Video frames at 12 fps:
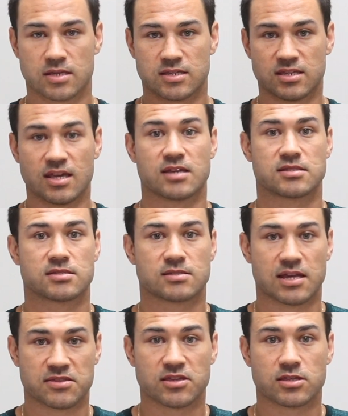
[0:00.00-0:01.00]
Yes,
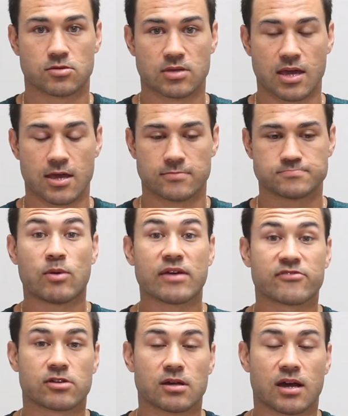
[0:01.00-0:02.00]
I think you can.
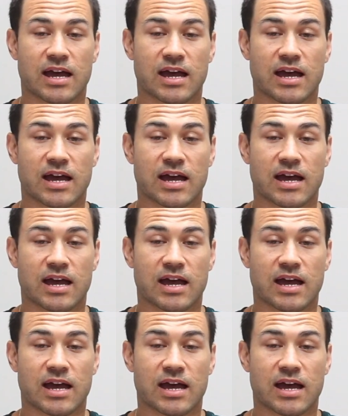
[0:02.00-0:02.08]
However,